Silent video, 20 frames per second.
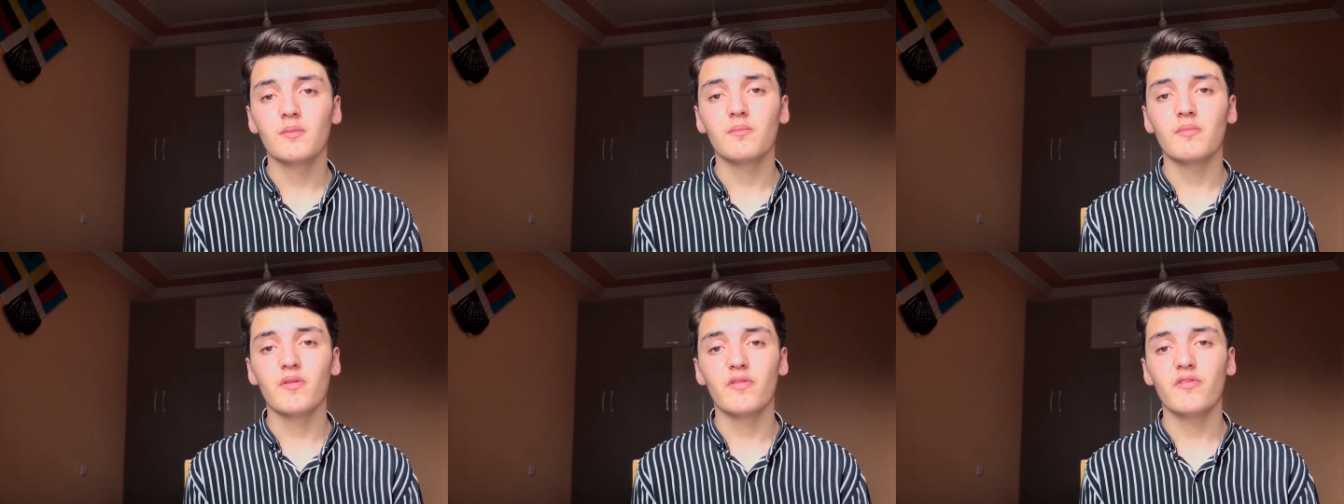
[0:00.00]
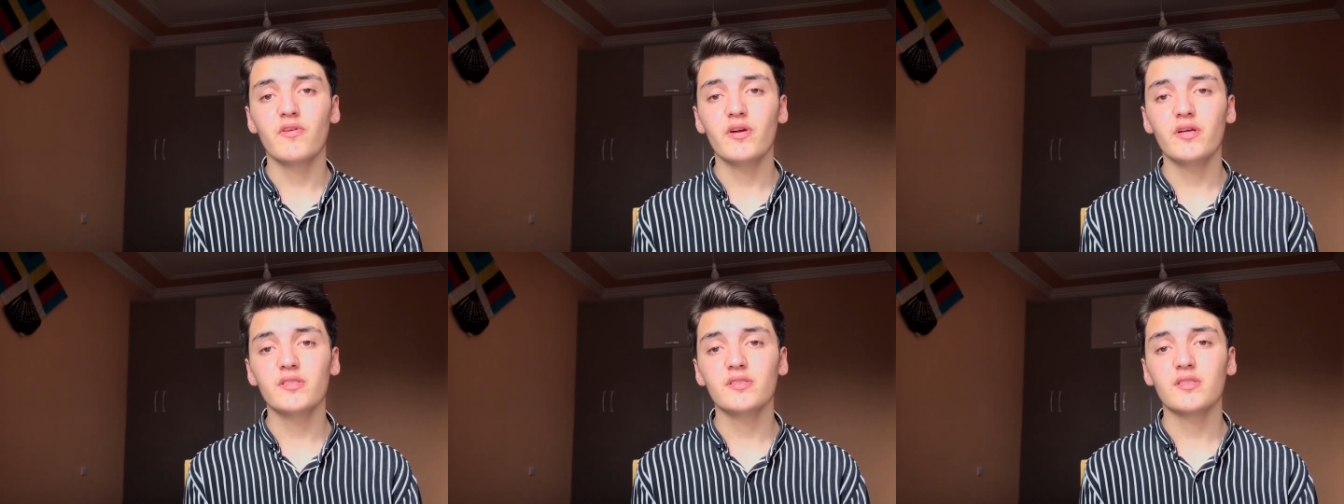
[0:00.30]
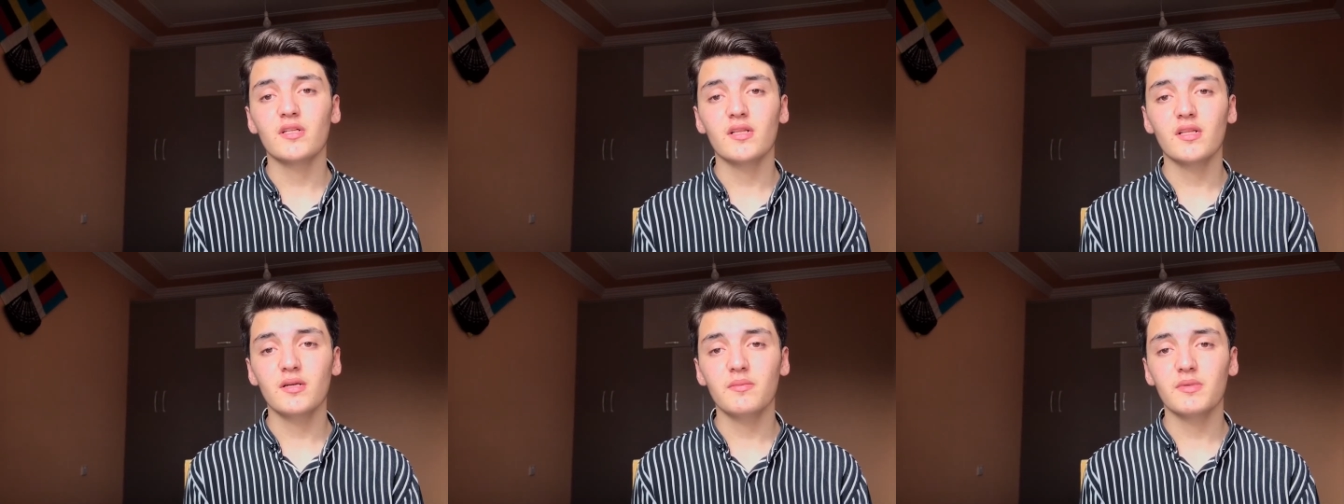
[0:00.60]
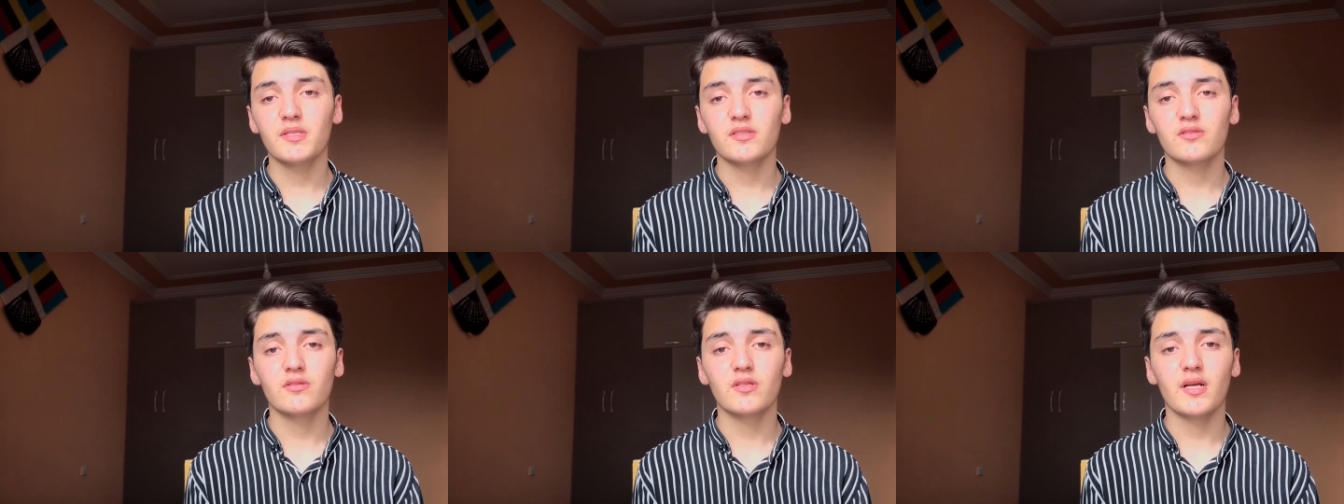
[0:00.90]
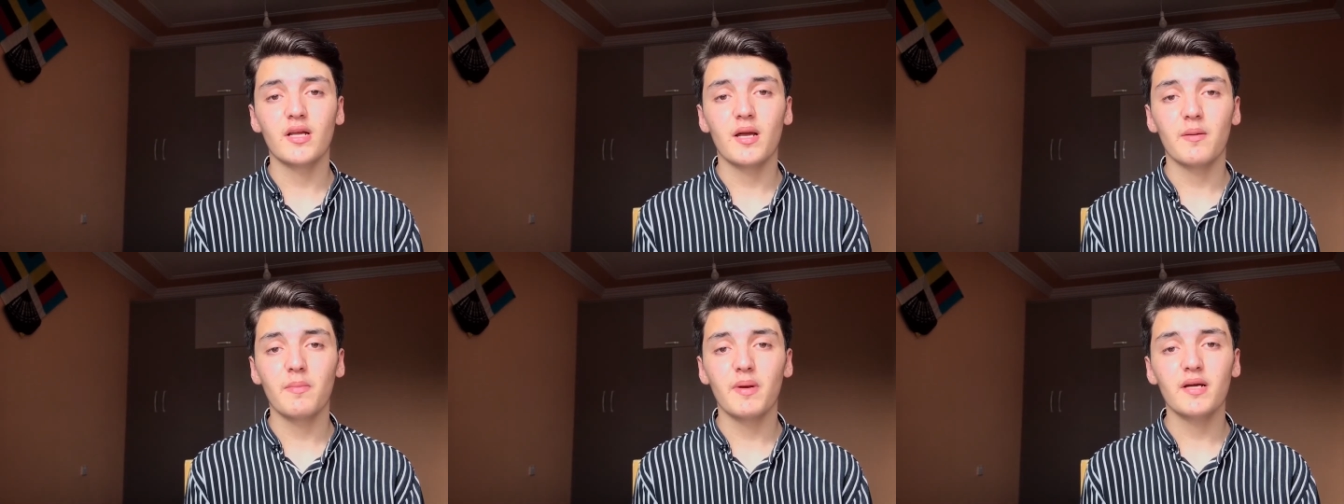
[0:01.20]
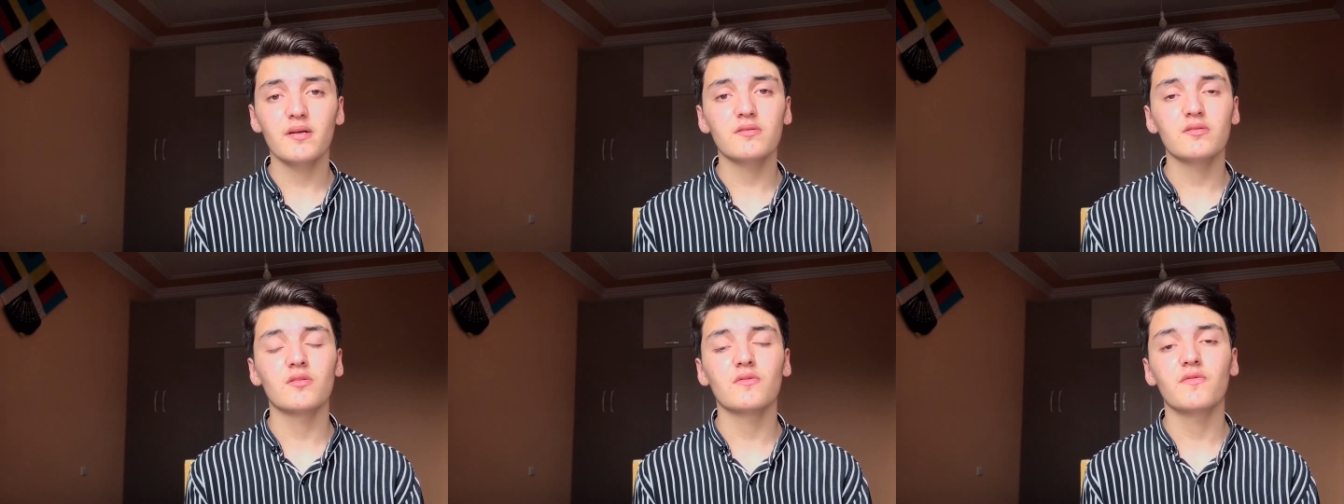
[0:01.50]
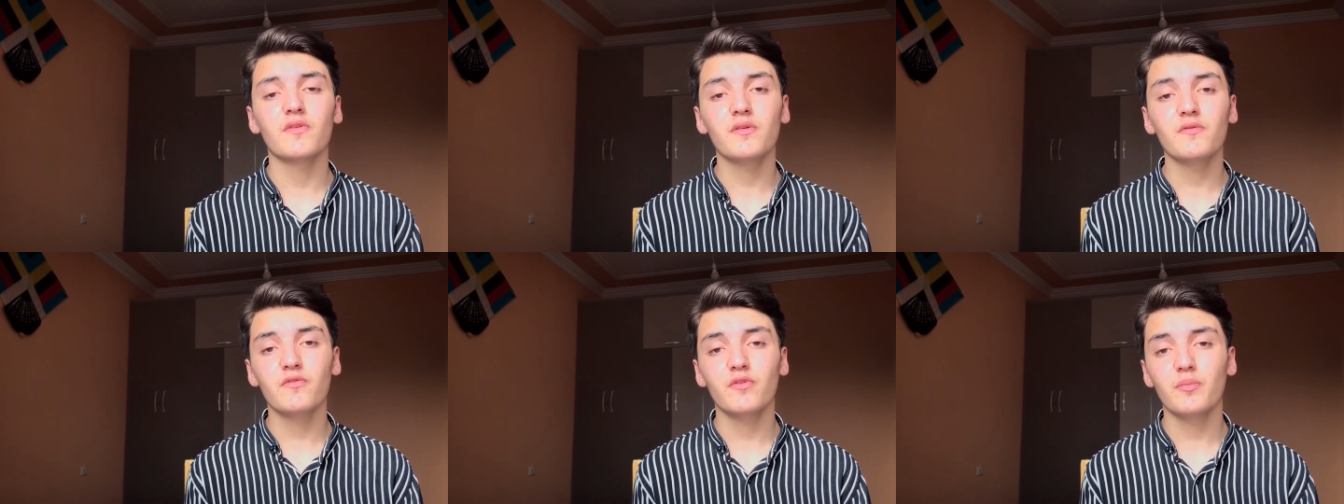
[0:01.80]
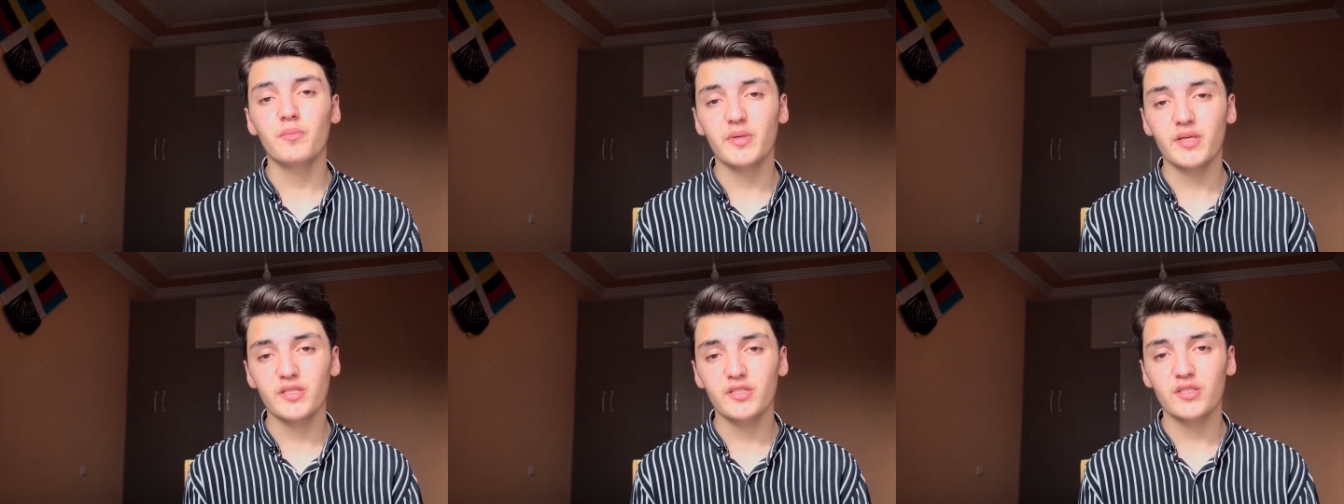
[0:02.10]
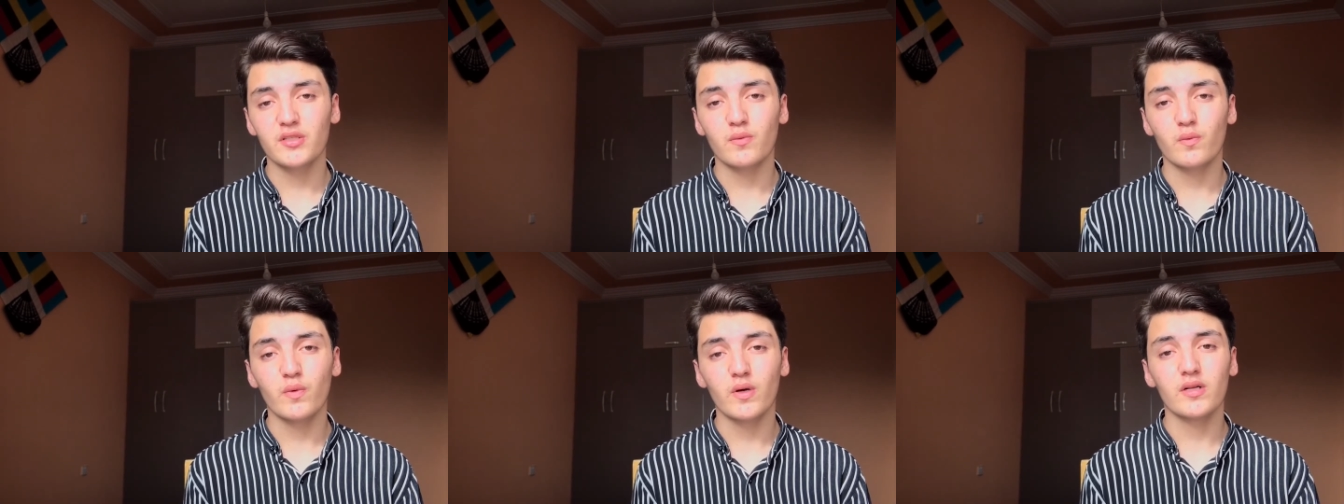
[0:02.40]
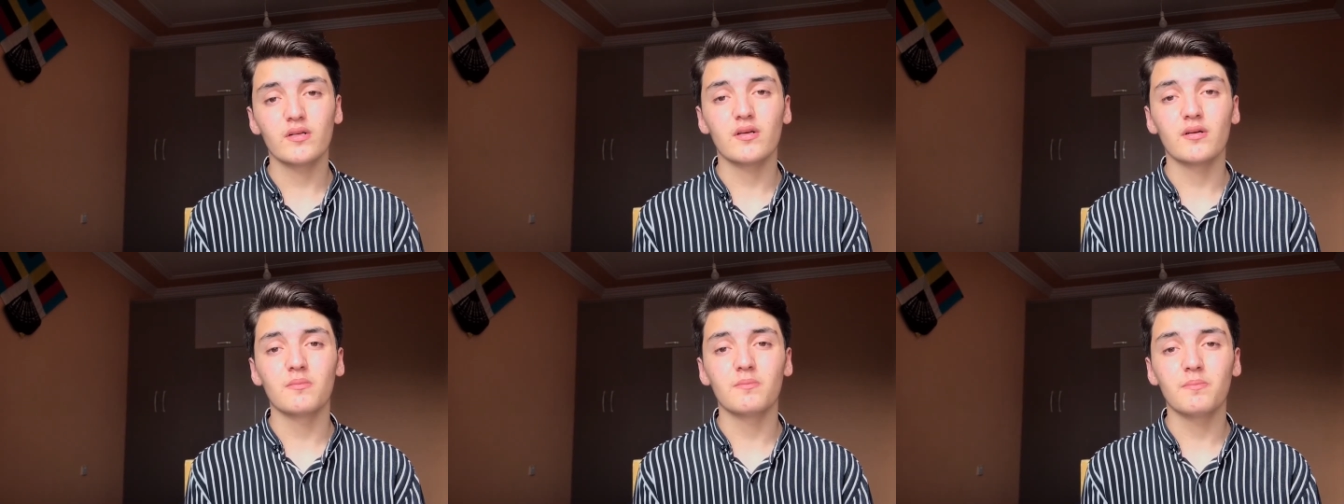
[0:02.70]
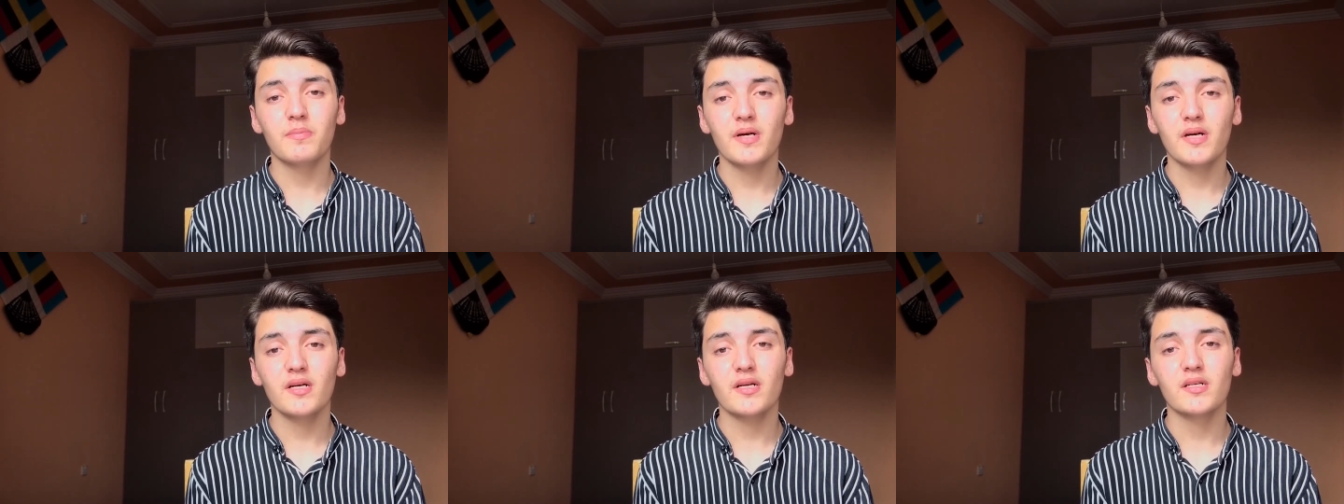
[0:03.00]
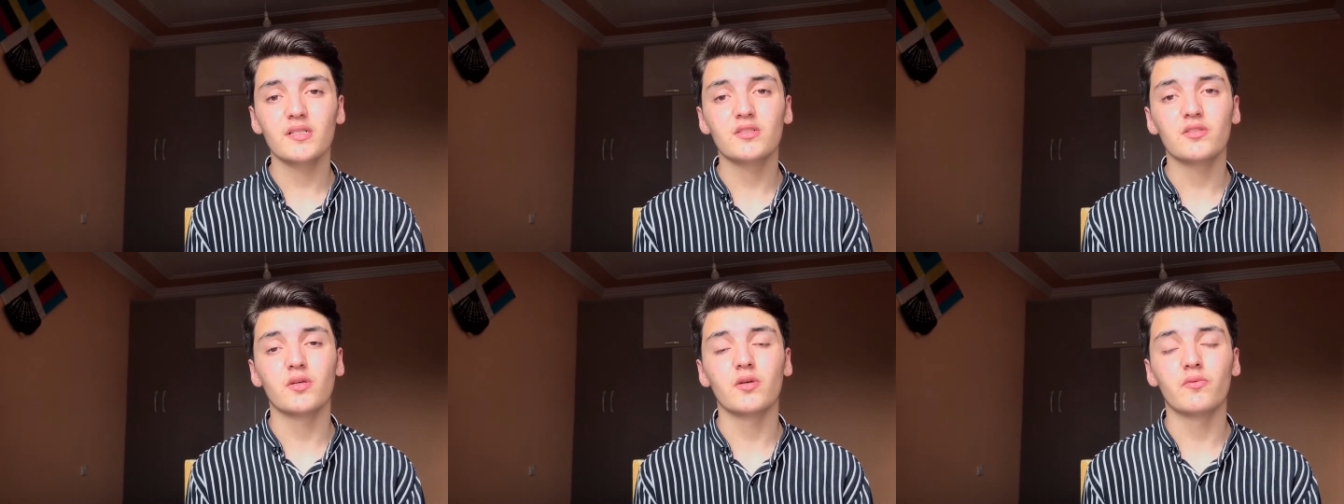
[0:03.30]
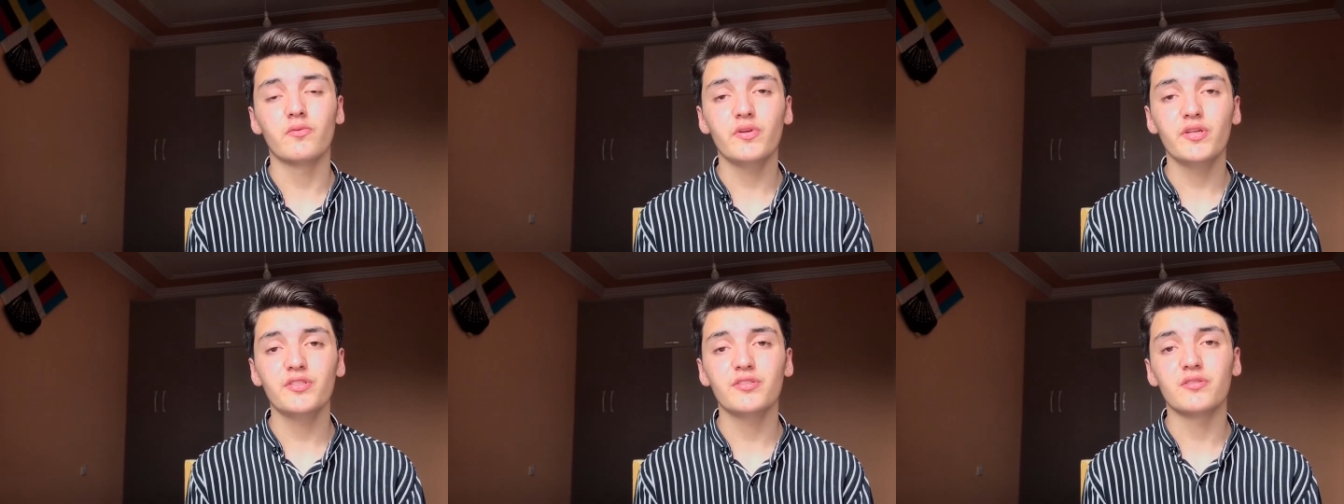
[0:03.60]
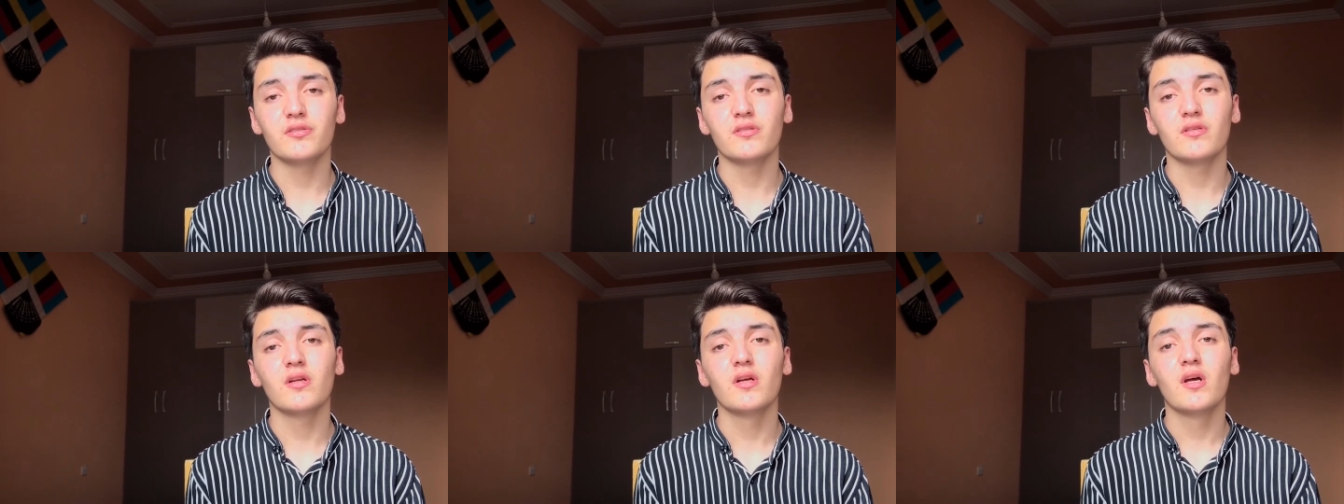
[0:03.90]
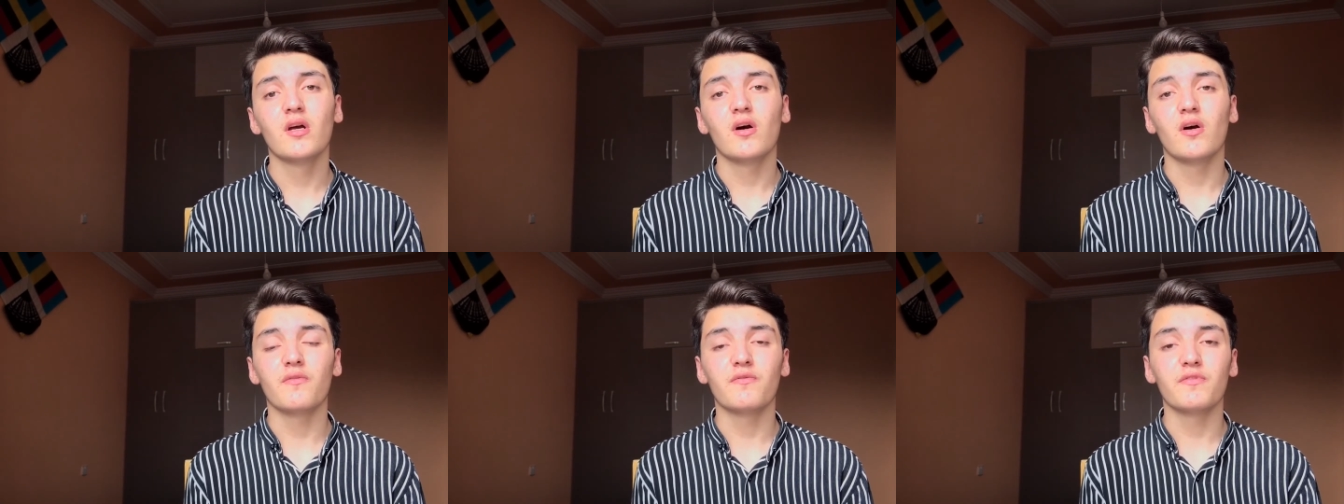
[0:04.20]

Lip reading: But there is a limit to the amount of information one can plug into a region of